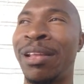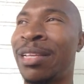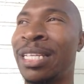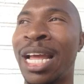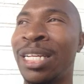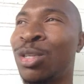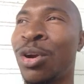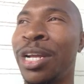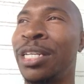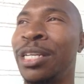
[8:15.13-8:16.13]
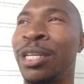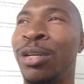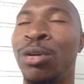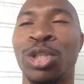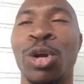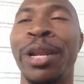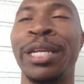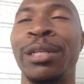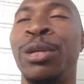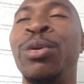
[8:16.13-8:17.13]
It's not trying to, you know, show
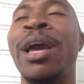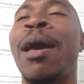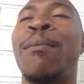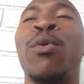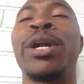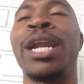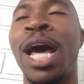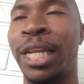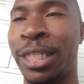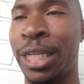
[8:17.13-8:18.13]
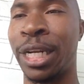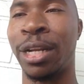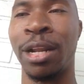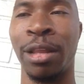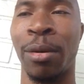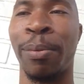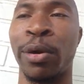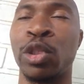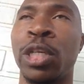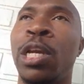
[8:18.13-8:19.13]
that you got more knowledge than another
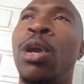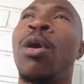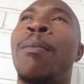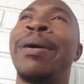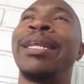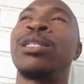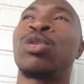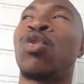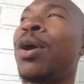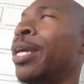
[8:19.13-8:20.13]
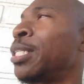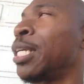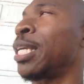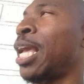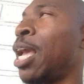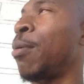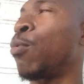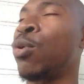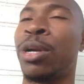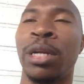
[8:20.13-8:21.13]
person, but it's trying to gain
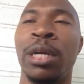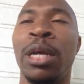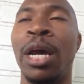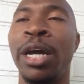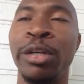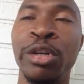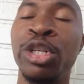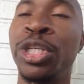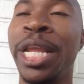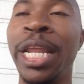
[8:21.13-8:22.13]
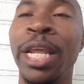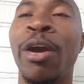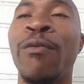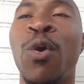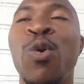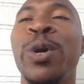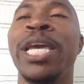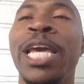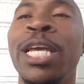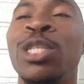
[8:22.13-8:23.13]
more understanding of who
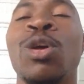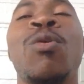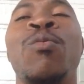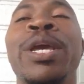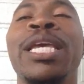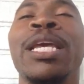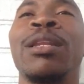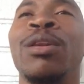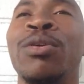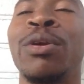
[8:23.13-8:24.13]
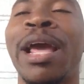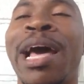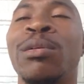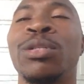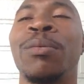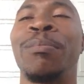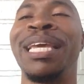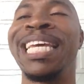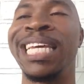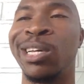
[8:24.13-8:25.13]
he is so we can learn how to
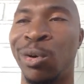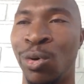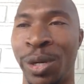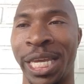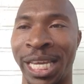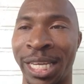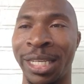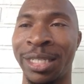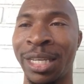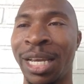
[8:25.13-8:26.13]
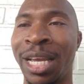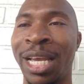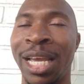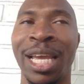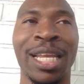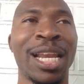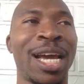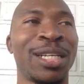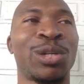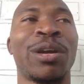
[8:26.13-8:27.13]
be who he is, and
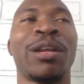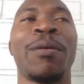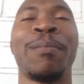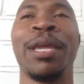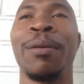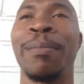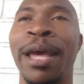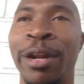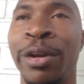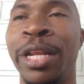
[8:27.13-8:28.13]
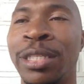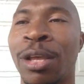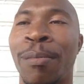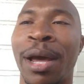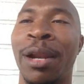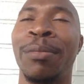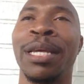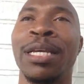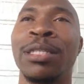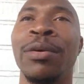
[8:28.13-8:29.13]
not trying to be better than somebody.
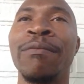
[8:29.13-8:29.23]
Because,